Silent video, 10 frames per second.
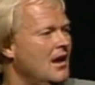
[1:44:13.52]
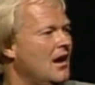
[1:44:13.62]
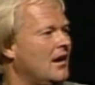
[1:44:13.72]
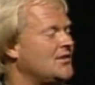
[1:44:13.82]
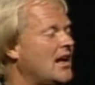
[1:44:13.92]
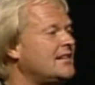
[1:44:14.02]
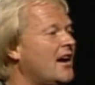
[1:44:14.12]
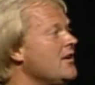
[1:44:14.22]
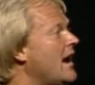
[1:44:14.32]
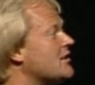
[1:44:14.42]
Because I'll tell
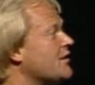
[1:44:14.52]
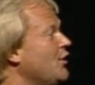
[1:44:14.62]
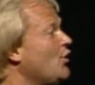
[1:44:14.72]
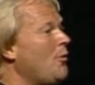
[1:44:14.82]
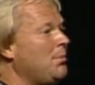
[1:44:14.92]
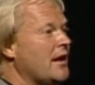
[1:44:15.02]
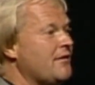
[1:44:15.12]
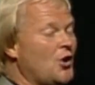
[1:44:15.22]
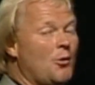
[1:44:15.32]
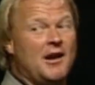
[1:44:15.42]
you guys, if you don't believe it,
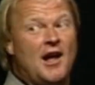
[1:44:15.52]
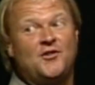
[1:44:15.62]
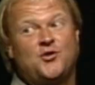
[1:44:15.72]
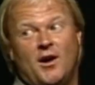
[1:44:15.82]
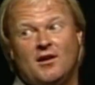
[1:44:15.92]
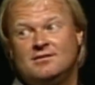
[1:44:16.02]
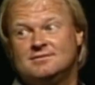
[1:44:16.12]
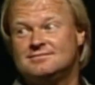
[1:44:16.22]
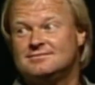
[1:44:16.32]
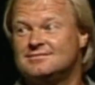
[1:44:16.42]
nobody else will.
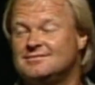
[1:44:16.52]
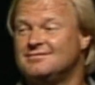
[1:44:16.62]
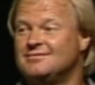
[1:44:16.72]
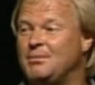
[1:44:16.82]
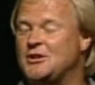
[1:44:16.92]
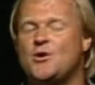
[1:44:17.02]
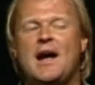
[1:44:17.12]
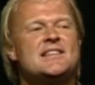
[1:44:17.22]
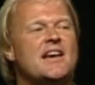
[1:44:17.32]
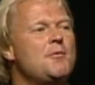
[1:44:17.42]
But you
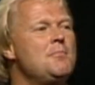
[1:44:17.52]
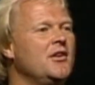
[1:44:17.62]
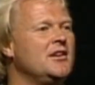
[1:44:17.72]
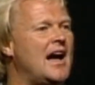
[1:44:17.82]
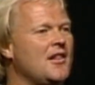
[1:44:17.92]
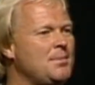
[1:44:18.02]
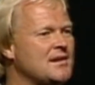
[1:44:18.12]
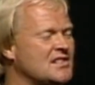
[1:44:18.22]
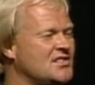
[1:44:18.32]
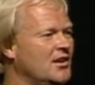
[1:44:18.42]
guys have $1 million
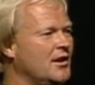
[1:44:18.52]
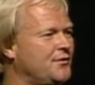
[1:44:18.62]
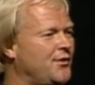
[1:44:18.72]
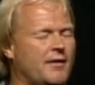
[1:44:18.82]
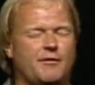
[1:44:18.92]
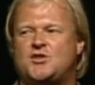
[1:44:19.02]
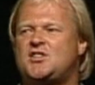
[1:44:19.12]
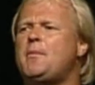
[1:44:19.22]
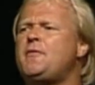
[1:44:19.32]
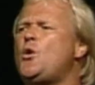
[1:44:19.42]
business sitting in front of you.
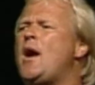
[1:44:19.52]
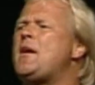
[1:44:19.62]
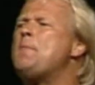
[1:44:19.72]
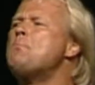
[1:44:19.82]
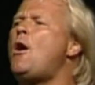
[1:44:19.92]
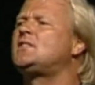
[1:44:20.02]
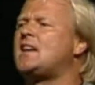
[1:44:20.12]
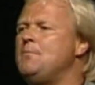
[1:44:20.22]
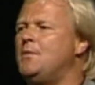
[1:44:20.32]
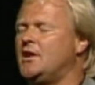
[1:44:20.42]
Some of you have a
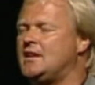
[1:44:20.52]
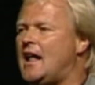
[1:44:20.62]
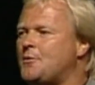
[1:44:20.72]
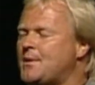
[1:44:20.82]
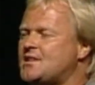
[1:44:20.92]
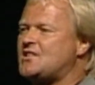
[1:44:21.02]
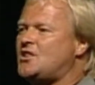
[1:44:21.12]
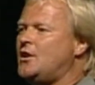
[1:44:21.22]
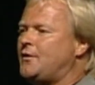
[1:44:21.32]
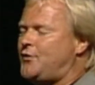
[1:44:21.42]
multi-million-dollar business
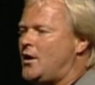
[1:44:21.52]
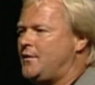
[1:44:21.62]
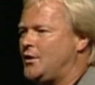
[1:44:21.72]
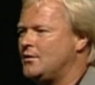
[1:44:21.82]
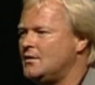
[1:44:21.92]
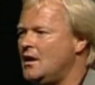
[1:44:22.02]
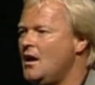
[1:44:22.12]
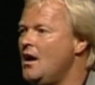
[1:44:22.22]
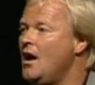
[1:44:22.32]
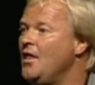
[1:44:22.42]
sitting in front of you.
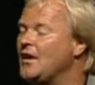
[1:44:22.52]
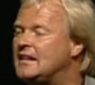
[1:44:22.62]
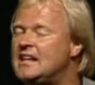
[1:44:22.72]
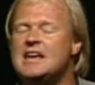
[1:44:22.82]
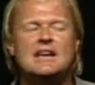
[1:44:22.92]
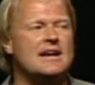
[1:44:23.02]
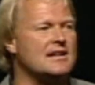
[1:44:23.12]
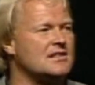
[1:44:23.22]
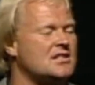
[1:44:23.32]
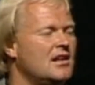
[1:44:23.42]
The key
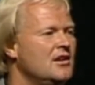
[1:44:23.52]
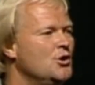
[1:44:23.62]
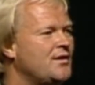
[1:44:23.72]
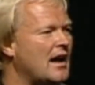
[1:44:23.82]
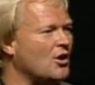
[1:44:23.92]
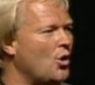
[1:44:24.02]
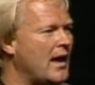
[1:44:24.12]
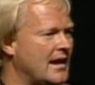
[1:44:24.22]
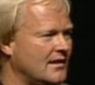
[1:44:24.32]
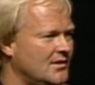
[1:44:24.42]
is you've got to go
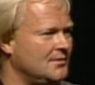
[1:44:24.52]
get it.